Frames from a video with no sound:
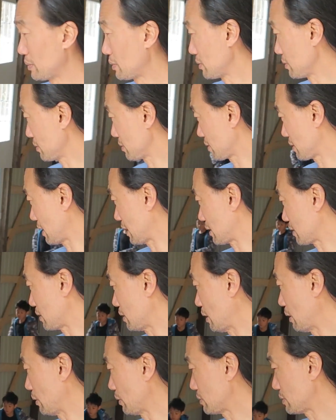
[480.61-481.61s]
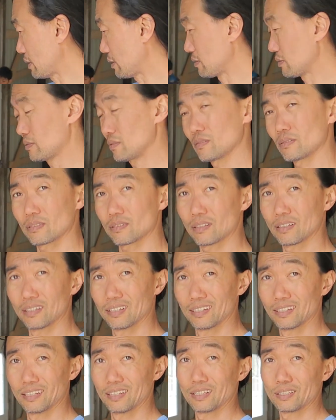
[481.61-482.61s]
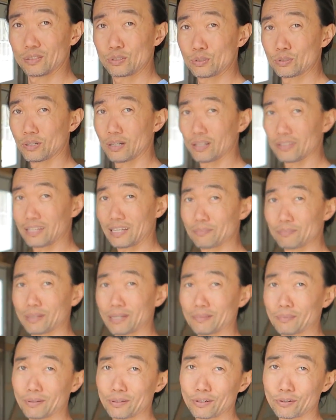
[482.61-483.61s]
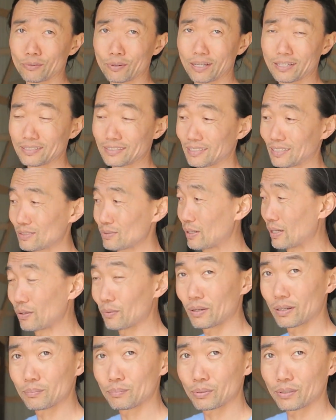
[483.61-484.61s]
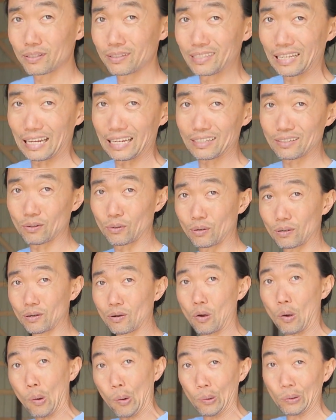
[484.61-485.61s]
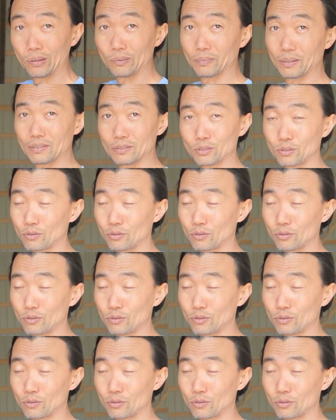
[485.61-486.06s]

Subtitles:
to get close and do all that, but I'm a little rusty, so I don't want to put a dent or a hole in my new